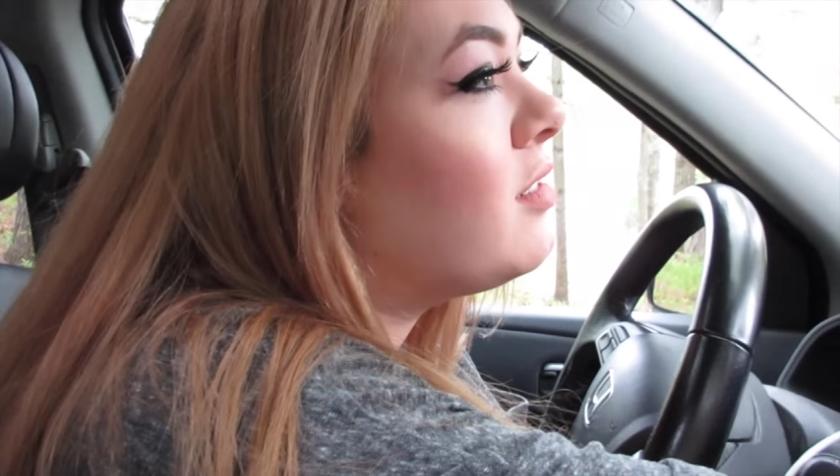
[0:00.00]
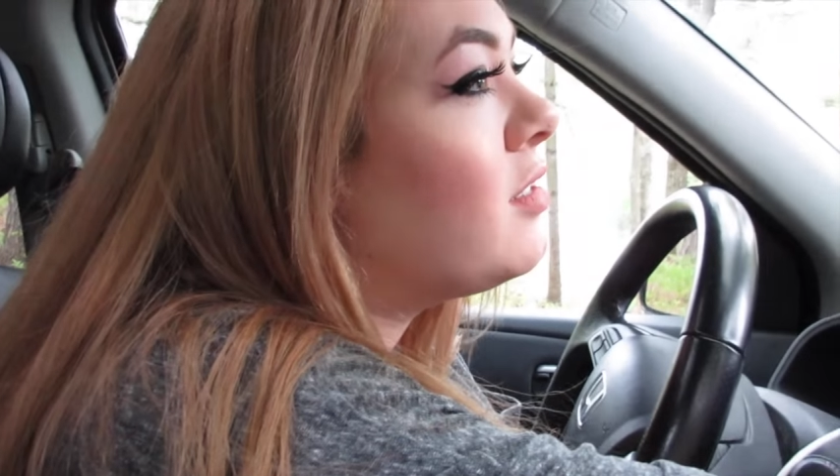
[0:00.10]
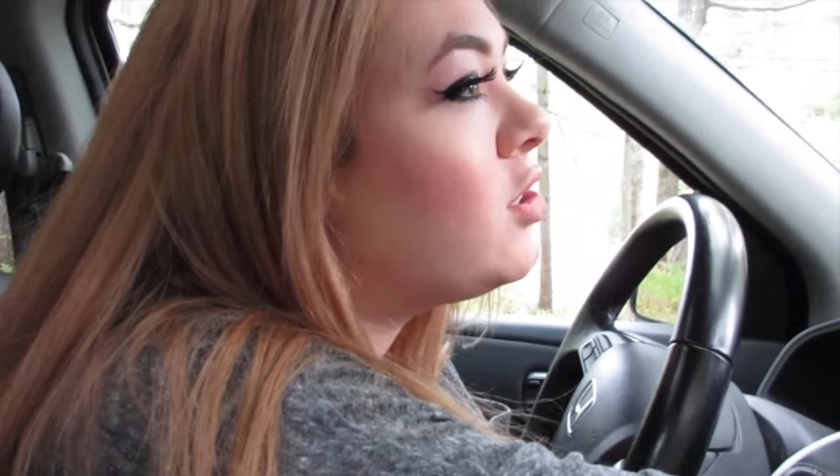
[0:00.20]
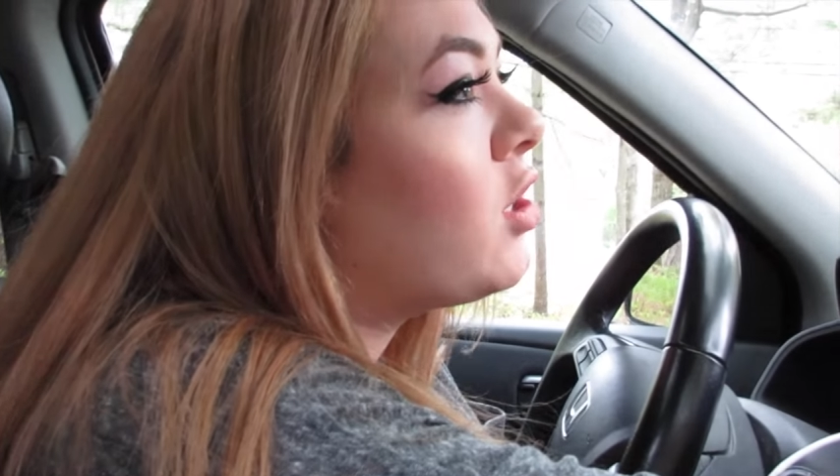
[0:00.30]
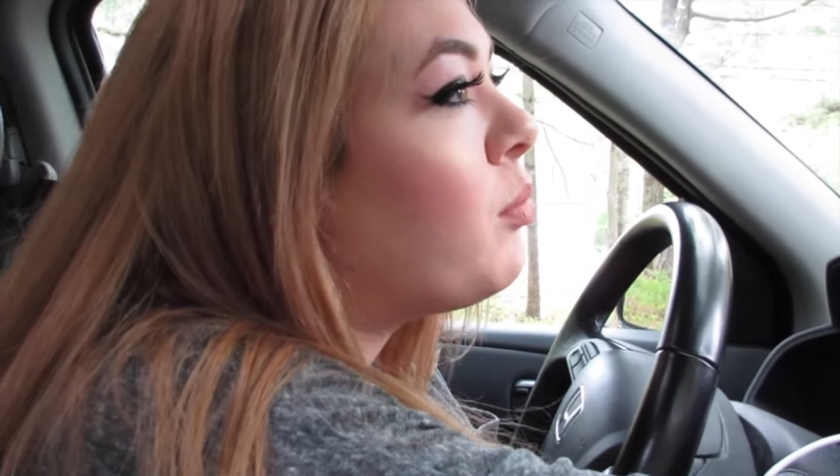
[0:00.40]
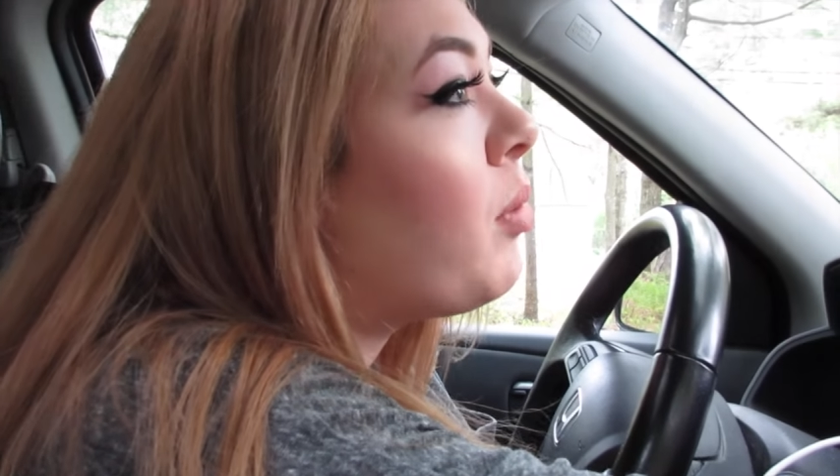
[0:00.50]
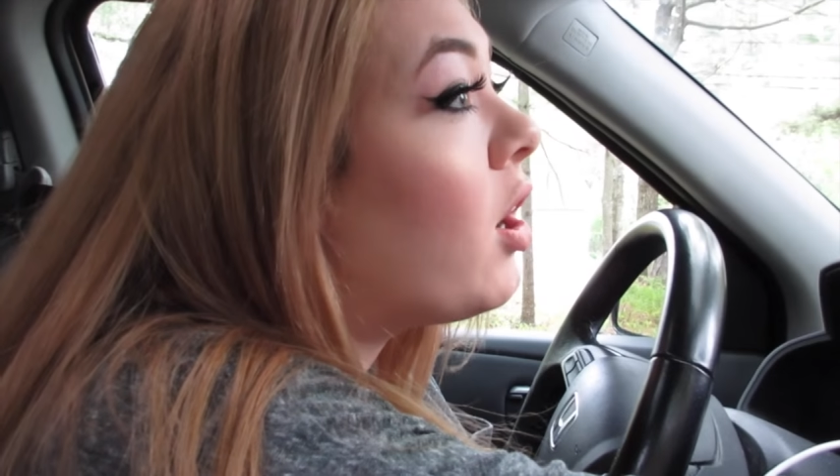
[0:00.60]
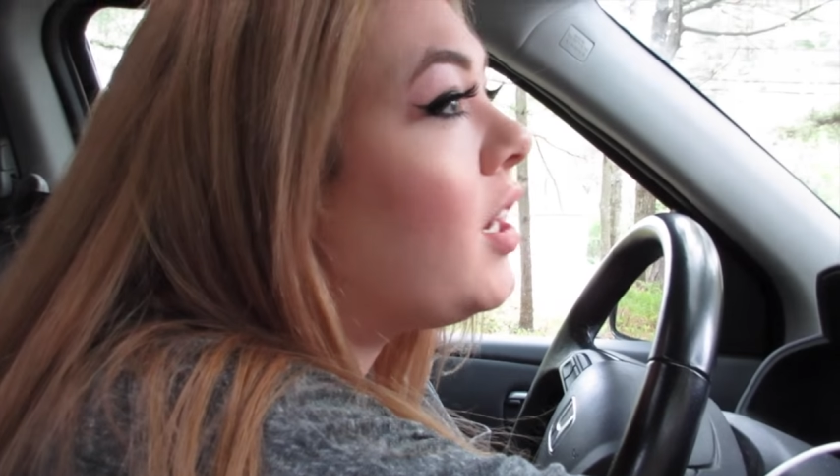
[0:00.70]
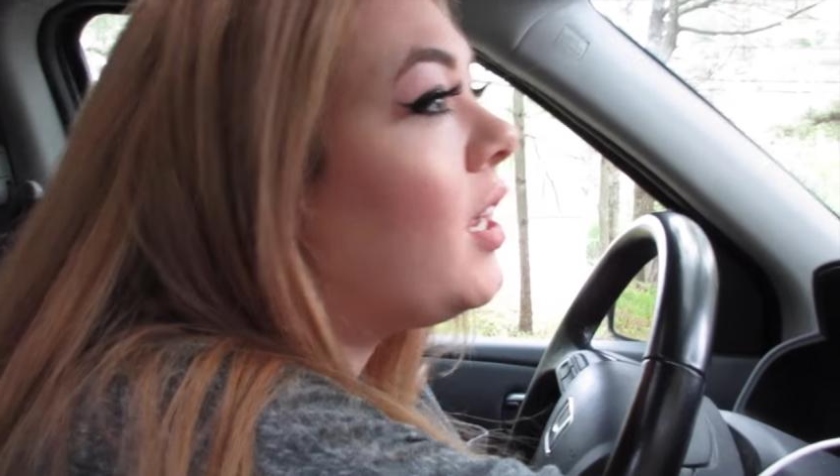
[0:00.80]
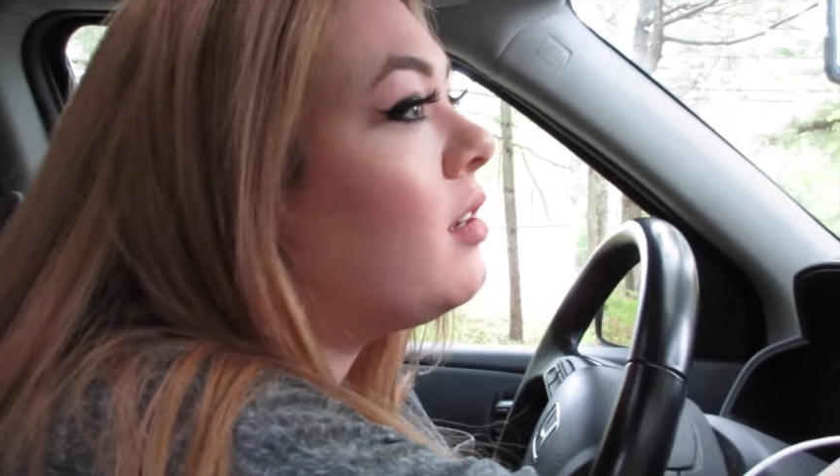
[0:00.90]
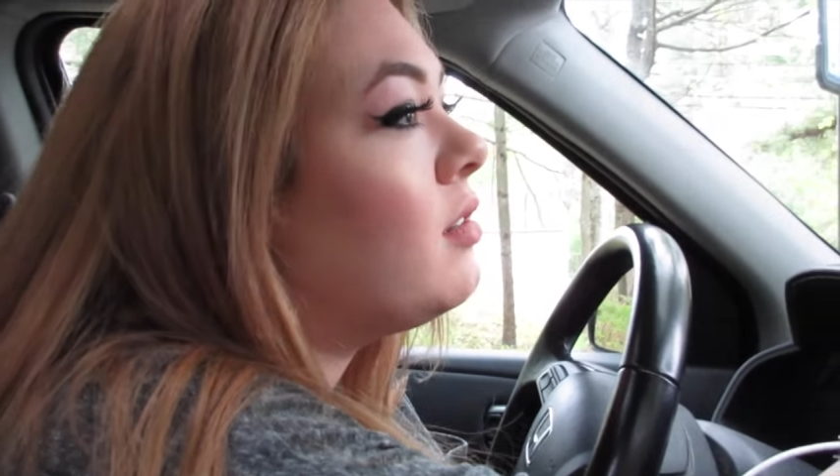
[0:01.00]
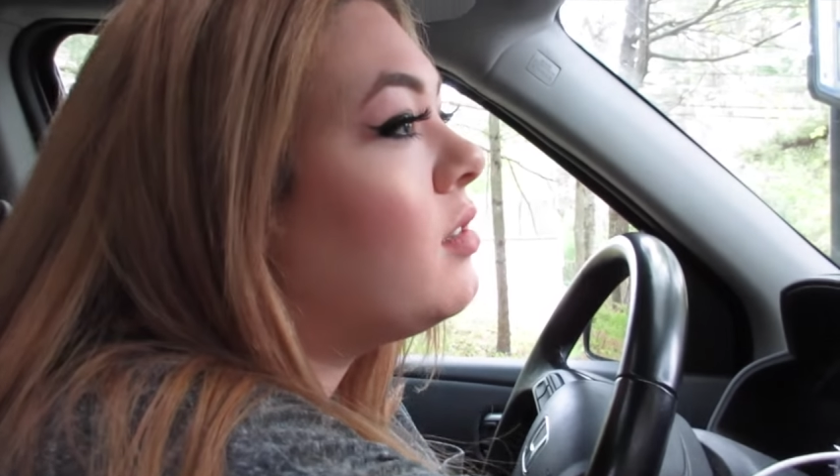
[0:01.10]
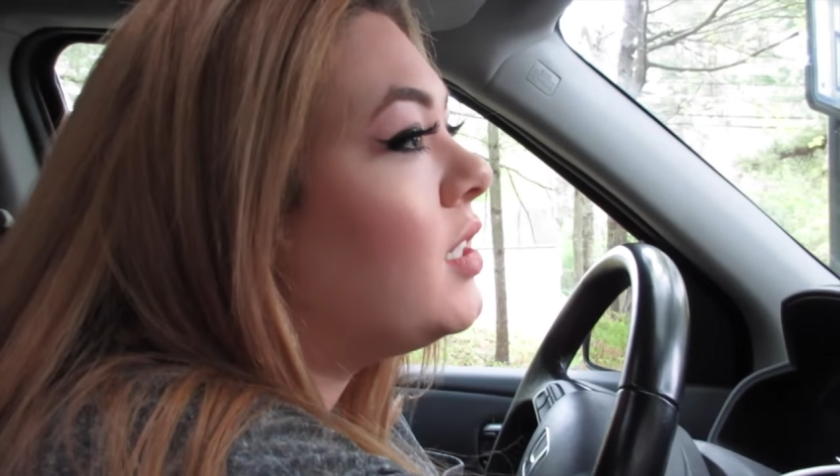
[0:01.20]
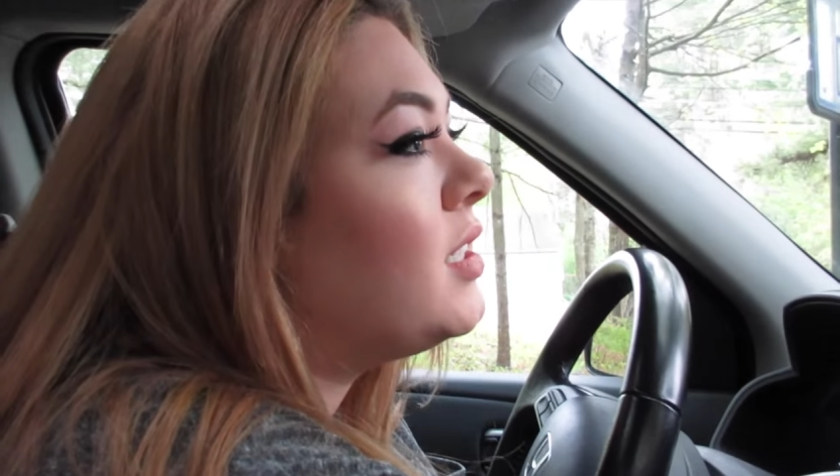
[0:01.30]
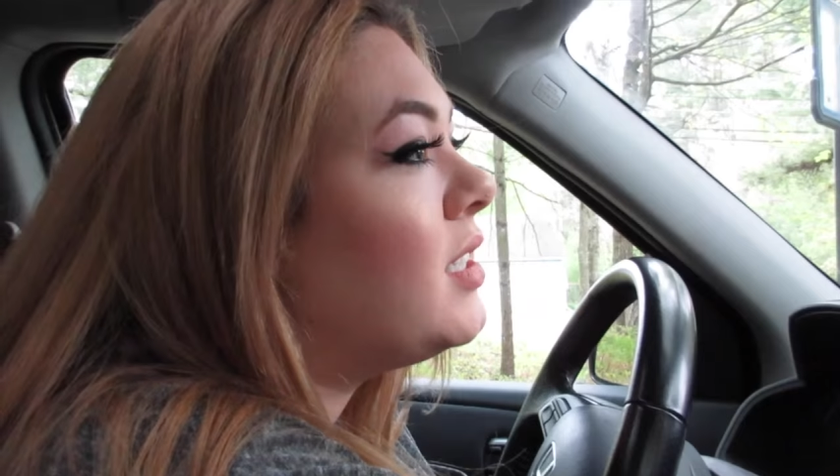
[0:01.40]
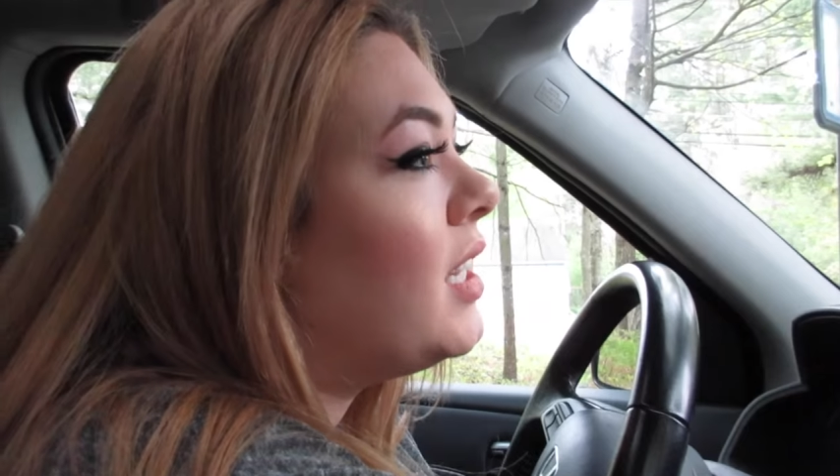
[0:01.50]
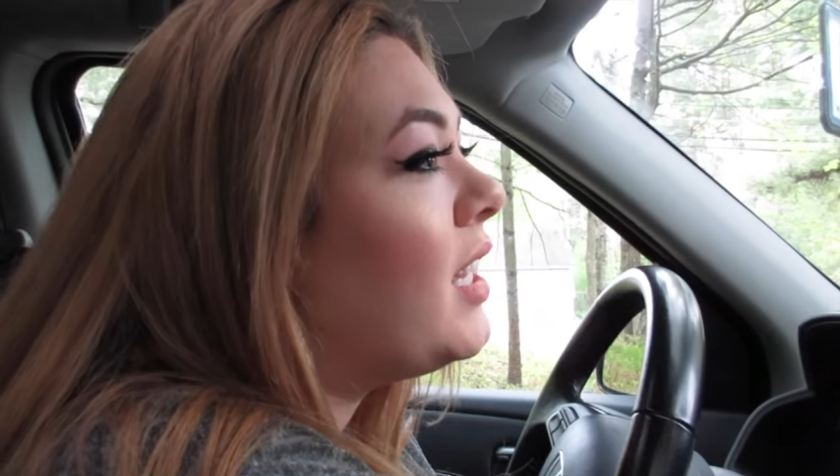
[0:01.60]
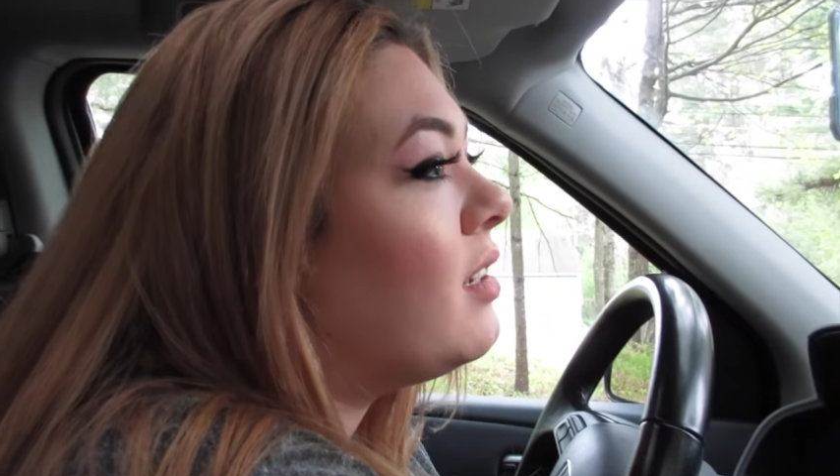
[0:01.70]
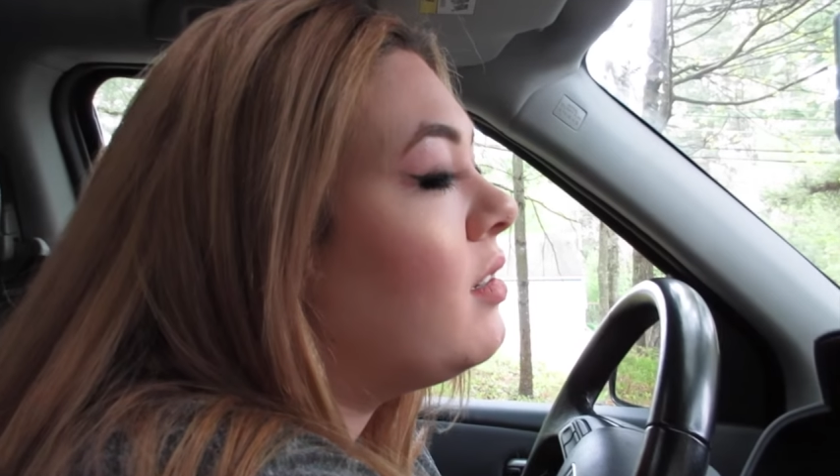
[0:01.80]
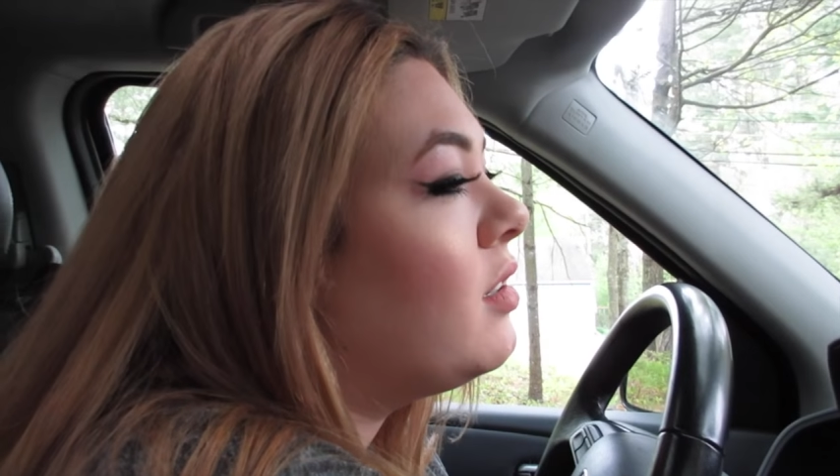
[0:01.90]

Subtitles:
Start party. This is it.